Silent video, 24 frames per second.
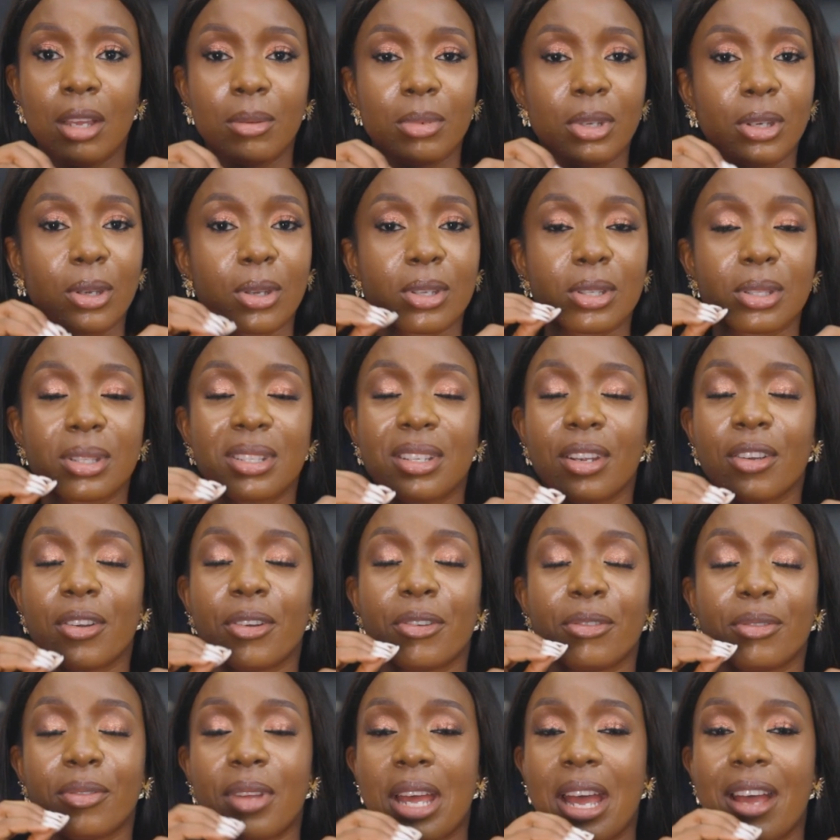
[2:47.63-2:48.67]
because
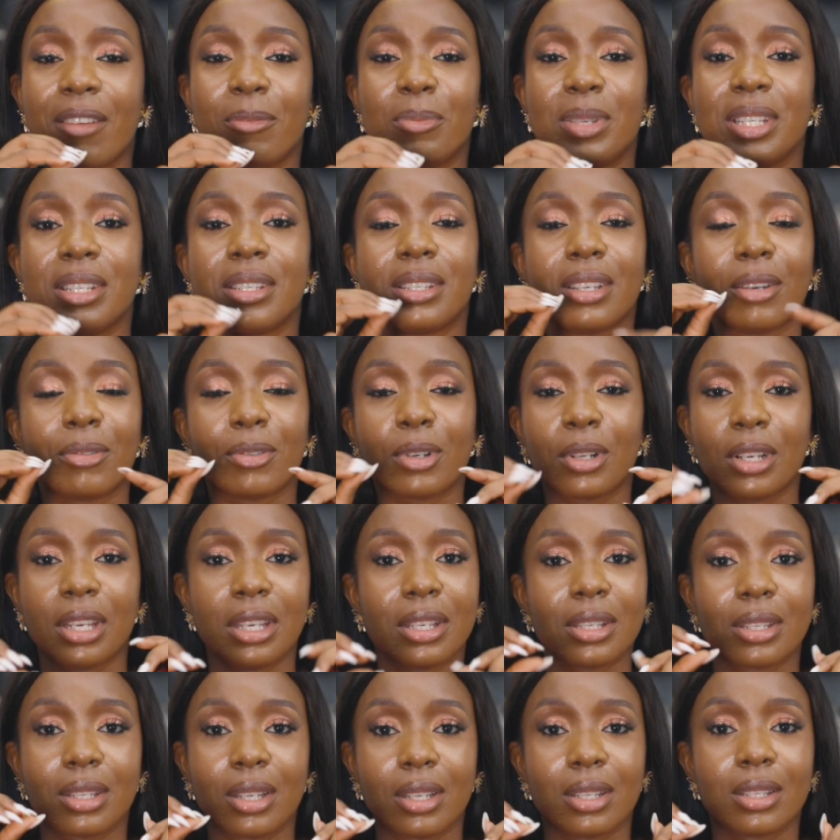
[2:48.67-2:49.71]
there have been several
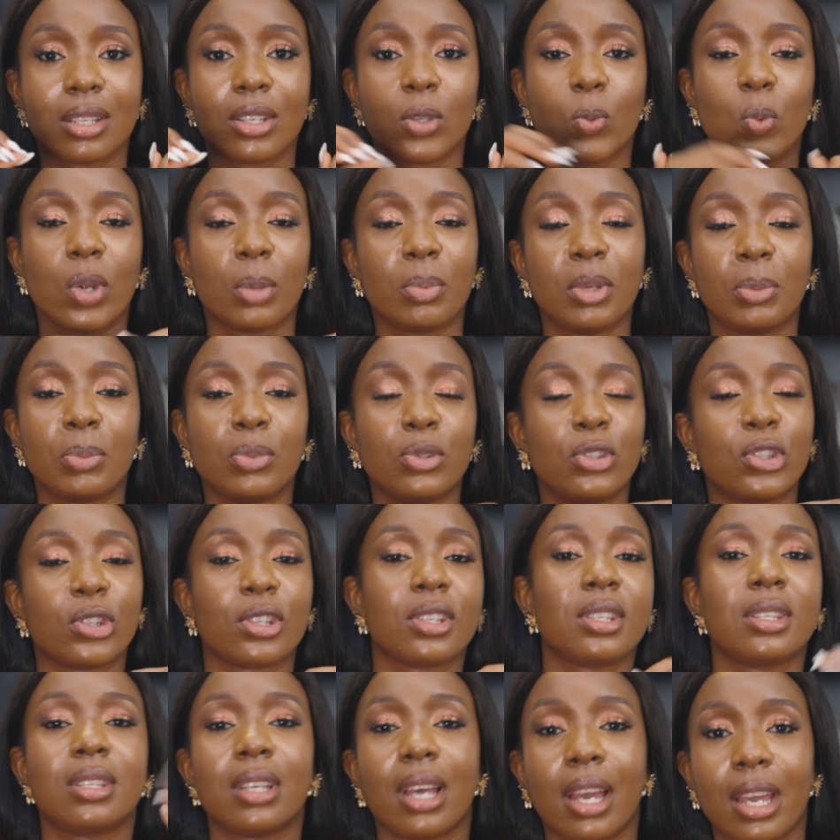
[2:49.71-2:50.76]
instances where people
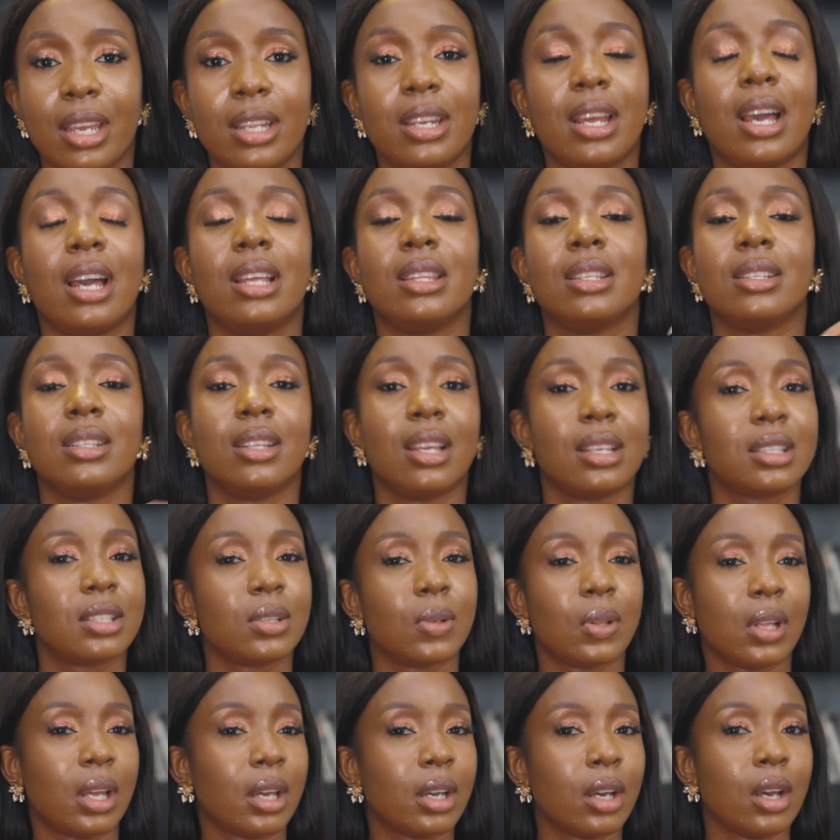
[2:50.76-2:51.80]
just sign and the next day
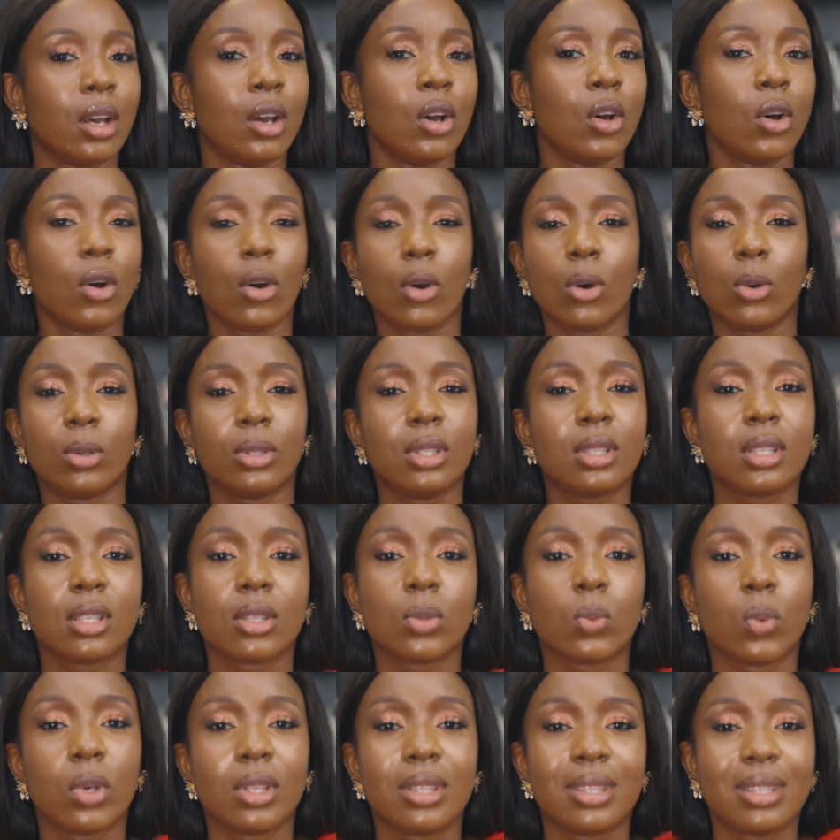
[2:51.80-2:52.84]
you're like, oh, this
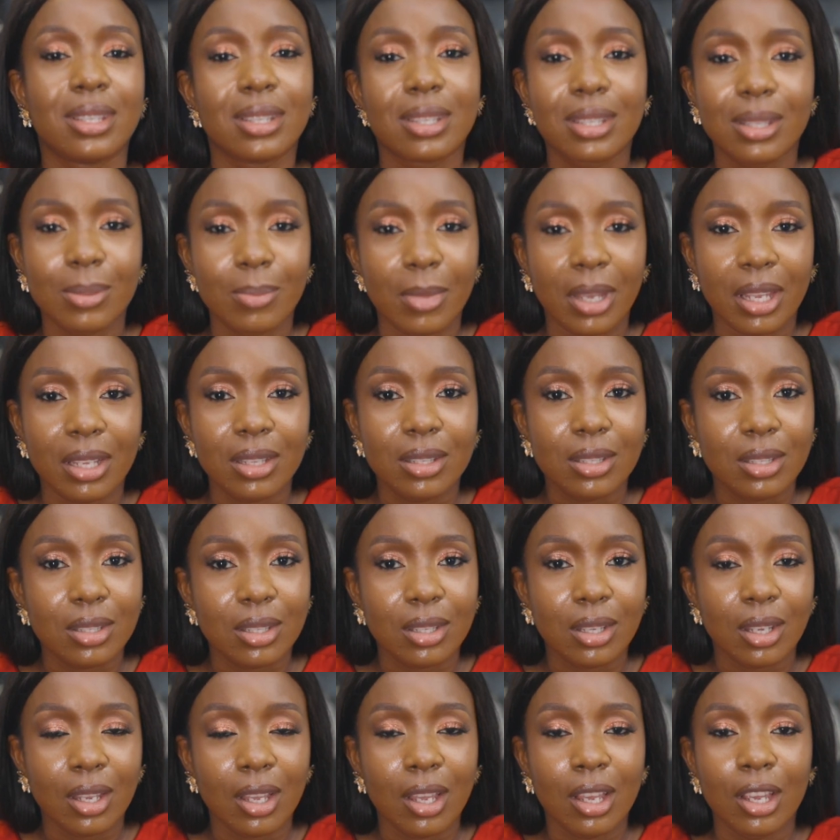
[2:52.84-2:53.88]
is what this meant.